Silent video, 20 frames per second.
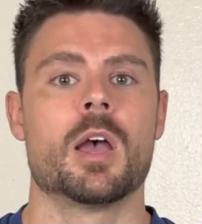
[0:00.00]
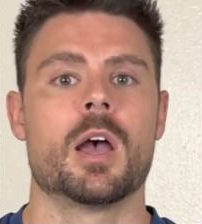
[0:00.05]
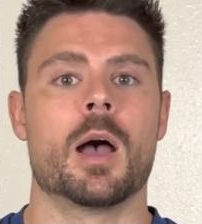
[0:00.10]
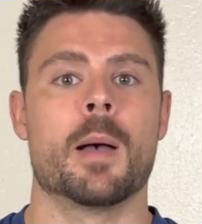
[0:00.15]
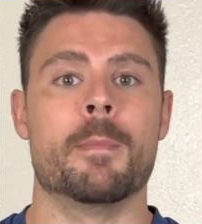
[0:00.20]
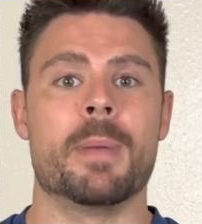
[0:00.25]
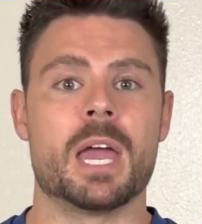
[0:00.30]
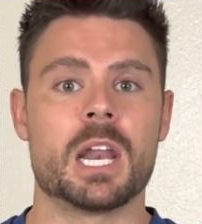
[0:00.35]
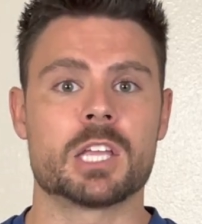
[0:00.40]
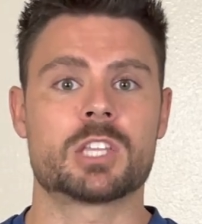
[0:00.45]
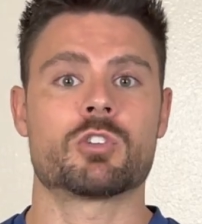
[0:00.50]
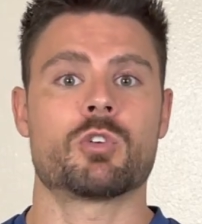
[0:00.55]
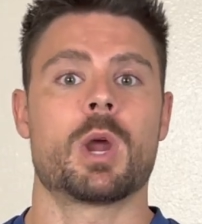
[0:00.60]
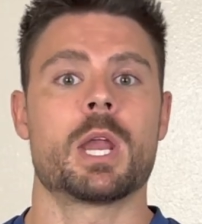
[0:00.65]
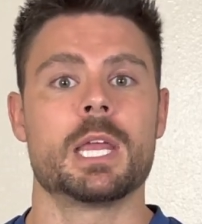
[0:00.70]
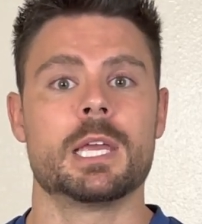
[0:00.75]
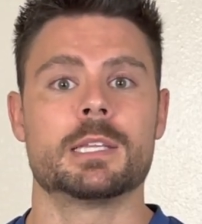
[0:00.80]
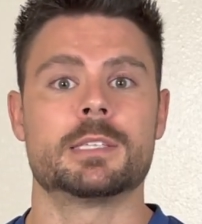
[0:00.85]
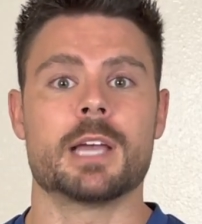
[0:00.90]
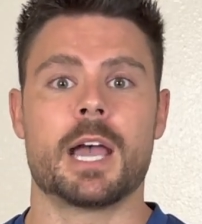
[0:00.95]
A
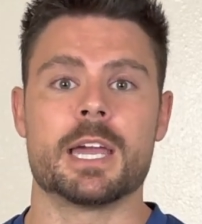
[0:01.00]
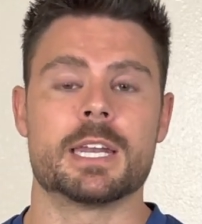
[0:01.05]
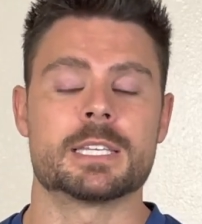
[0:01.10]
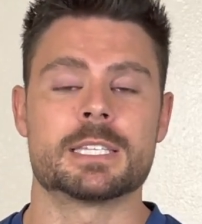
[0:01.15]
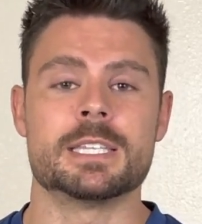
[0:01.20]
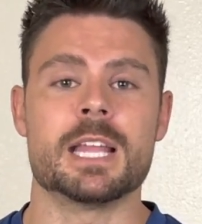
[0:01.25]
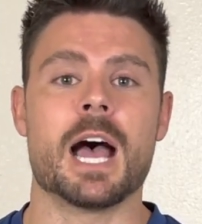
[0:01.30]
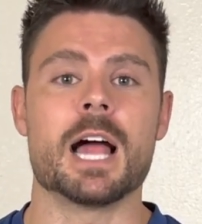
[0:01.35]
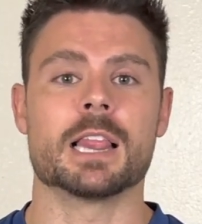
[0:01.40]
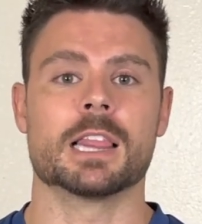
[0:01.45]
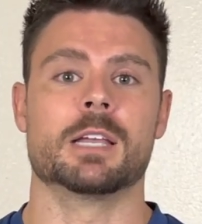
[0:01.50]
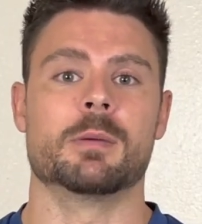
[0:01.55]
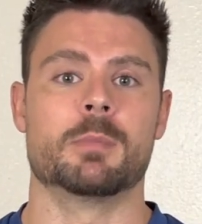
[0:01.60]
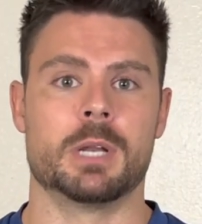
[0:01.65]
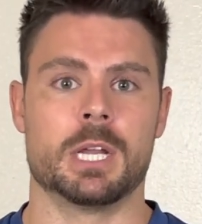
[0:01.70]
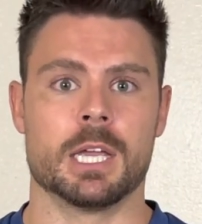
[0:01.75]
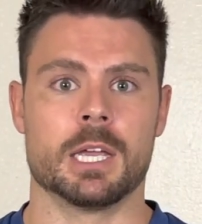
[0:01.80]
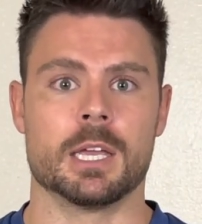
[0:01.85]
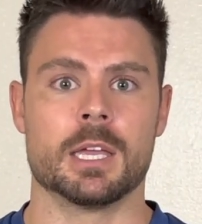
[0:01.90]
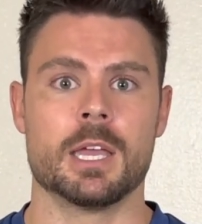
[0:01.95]
Mediterranean diet is not
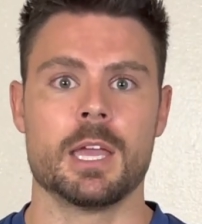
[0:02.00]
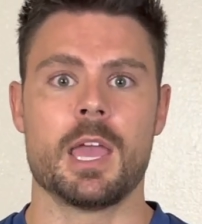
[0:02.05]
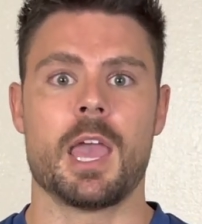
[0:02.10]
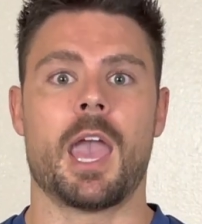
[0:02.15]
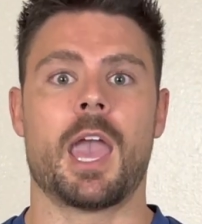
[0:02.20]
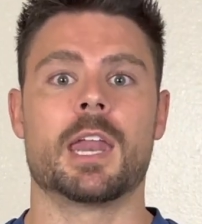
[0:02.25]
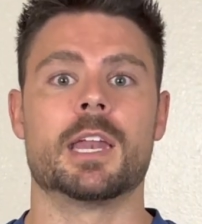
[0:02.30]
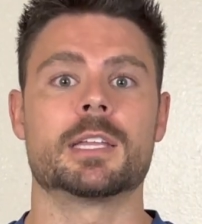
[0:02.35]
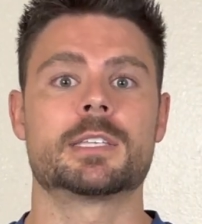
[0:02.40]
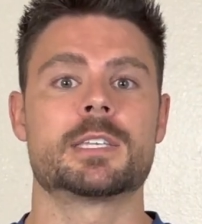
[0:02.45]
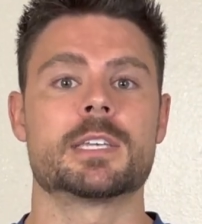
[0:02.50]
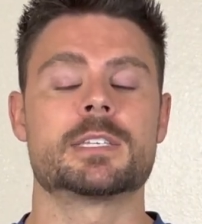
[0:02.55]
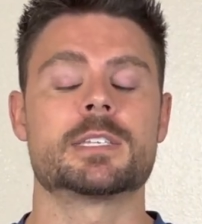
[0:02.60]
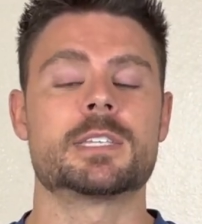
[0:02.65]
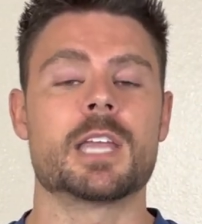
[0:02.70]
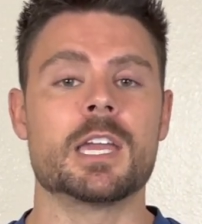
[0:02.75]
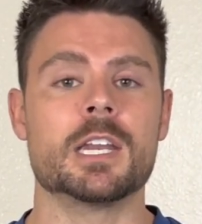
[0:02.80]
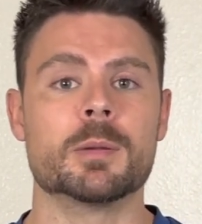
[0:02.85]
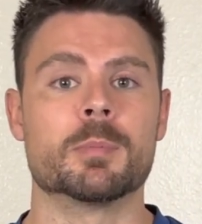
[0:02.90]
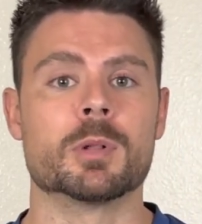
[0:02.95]
limiting, and it's
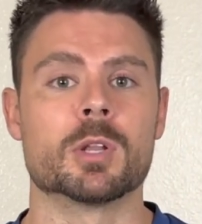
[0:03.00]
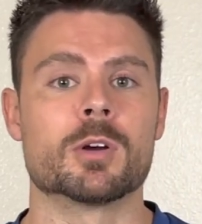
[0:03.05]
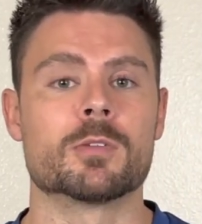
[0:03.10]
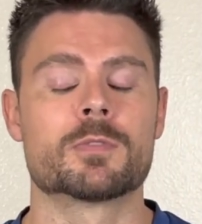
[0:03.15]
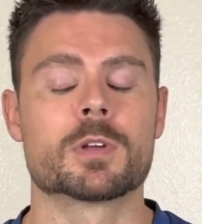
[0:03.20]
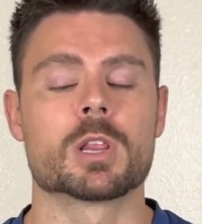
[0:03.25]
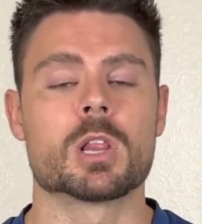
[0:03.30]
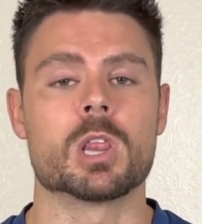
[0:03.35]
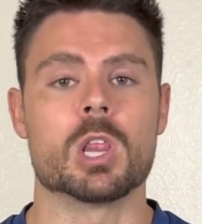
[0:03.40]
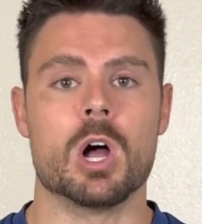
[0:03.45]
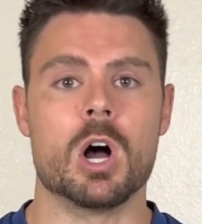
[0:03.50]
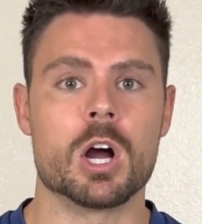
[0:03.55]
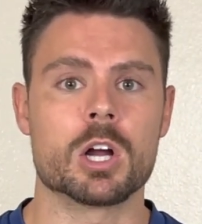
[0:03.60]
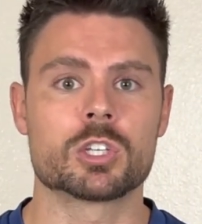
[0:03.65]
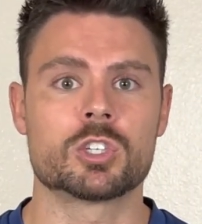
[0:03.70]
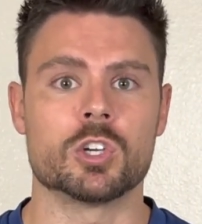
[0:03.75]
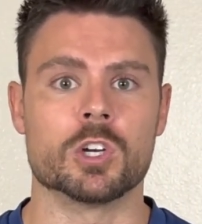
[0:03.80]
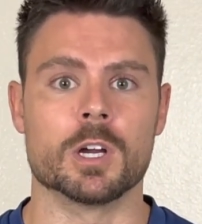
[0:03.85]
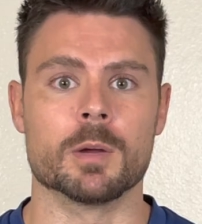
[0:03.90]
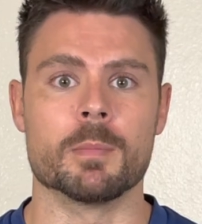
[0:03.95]
sustainable over the long
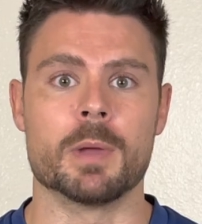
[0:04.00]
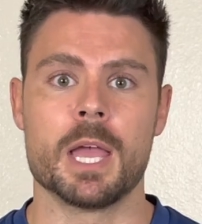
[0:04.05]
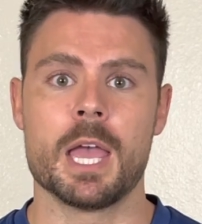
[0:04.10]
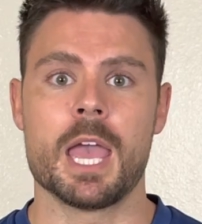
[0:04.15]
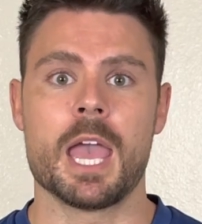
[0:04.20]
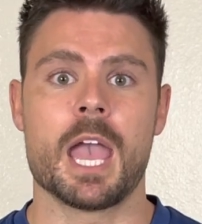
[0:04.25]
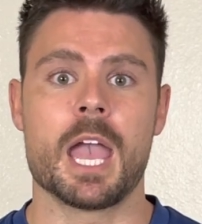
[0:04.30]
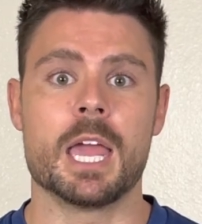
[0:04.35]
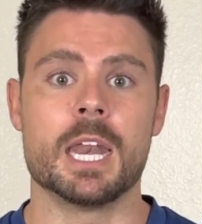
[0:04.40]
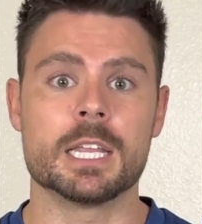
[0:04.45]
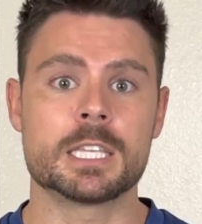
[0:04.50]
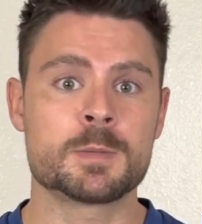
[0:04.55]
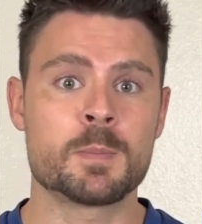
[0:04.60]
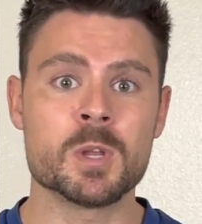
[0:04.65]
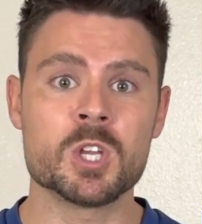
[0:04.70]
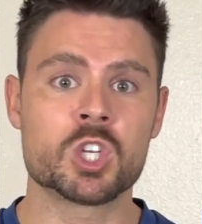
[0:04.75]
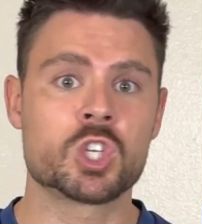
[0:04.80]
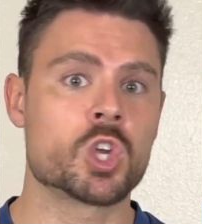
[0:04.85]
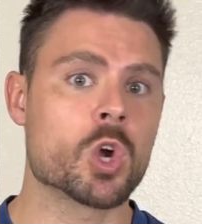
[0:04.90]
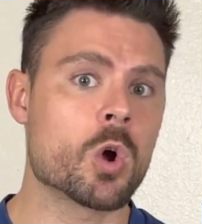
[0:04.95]
term, and it's
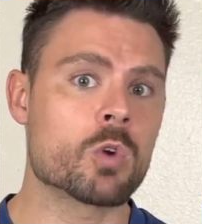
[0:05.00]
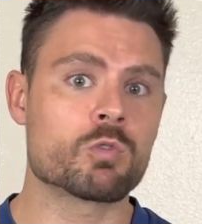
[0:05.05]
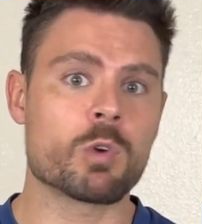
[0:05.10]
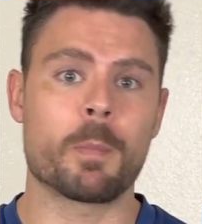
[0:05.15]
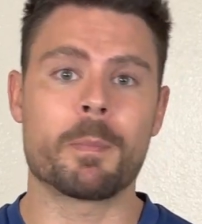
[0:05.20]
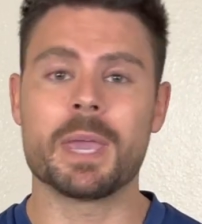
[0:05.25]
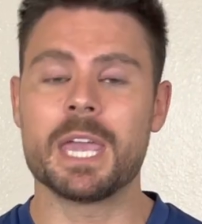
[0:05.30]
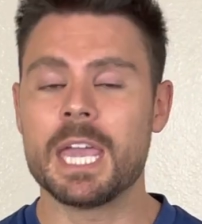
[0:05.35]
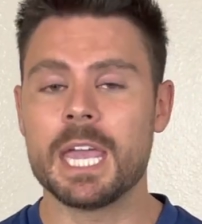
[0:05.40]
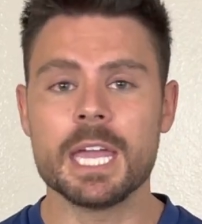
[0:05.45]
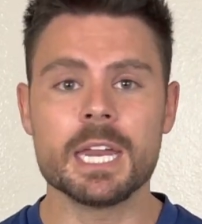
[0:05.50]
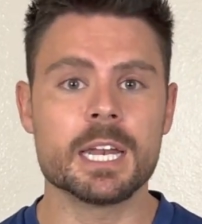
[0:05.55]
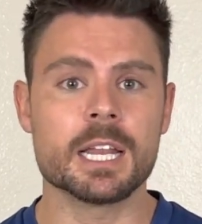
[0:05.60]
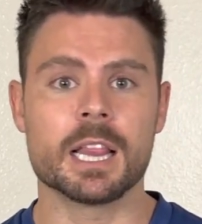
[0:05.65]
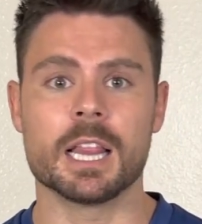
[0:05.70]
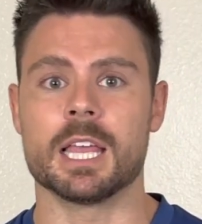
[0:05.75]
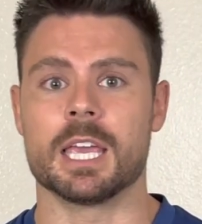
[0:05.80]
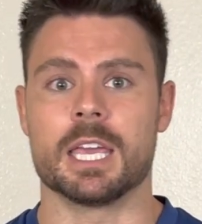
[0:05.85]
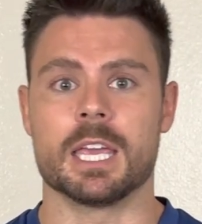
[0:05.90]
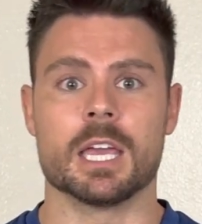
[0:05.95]
been shown
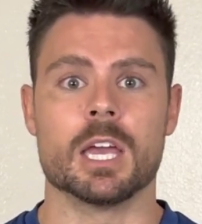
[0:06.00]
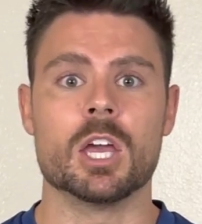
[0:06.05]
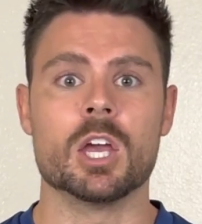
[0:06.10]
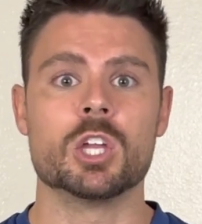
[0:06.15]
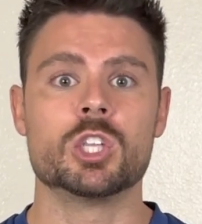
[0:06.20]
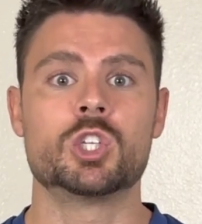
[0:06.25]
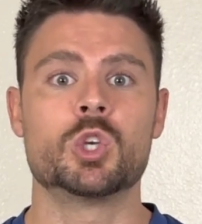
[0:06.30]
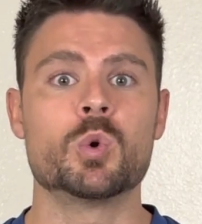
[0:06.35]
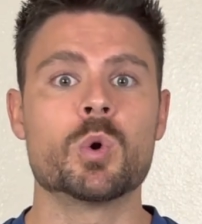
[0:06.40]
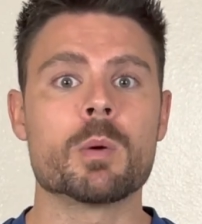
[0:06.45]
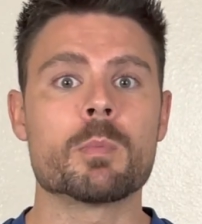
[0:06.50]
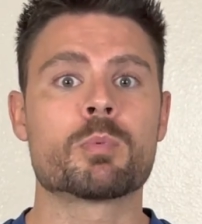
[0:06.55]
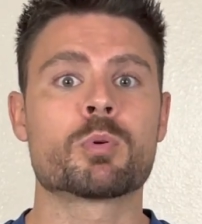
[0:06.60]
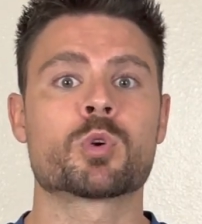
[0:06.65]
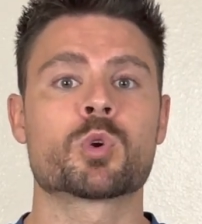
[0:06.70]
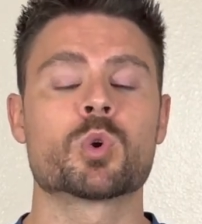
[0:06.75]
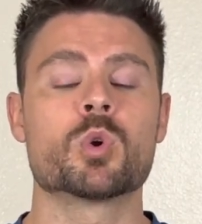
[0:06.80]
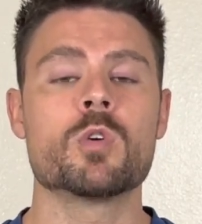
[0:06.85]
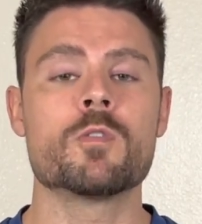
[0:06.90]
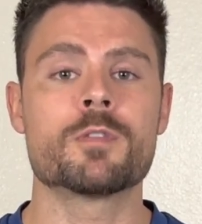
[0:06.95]
repeatedly to
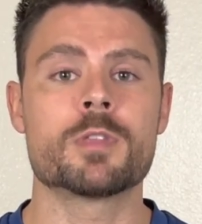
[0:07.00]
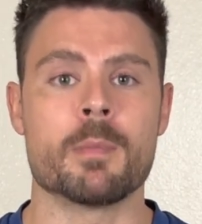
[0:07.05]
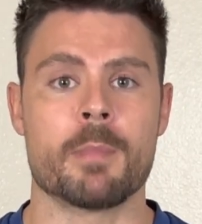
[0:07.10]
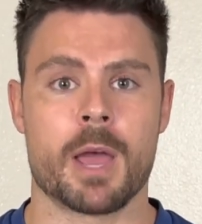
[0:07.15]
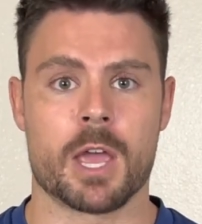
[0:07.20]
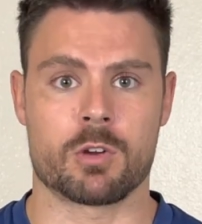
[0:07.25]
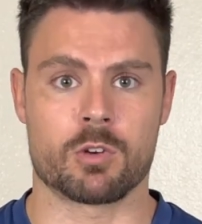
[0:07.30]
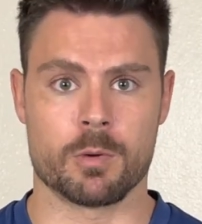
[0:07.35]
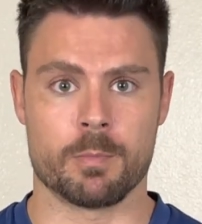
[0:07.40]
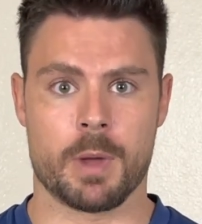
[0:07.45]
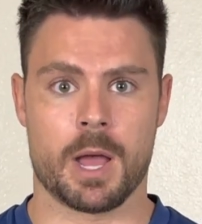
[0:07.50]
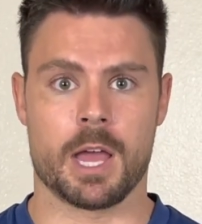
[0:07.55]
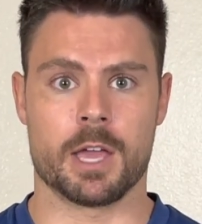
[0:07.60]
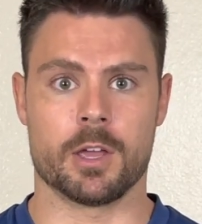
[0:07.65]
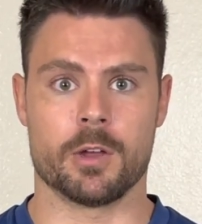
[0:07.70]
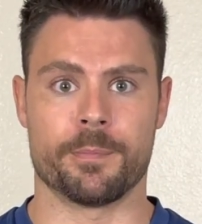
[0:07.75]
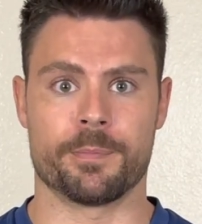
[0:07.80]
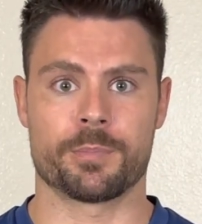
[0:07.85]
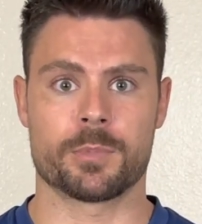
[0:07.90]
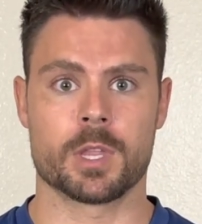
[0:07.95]
improve the
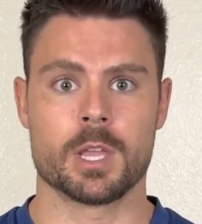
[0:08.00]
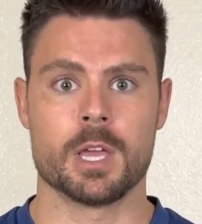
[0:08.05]
microbiome.